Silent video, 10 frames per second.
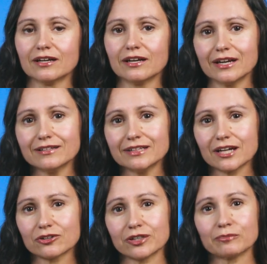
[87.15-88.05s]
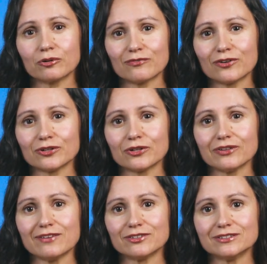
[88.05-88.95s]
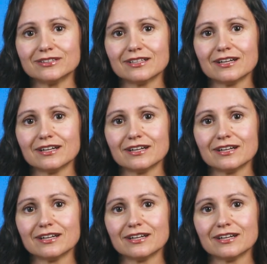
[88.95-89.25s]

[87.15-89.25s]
and the aggregate portfolio level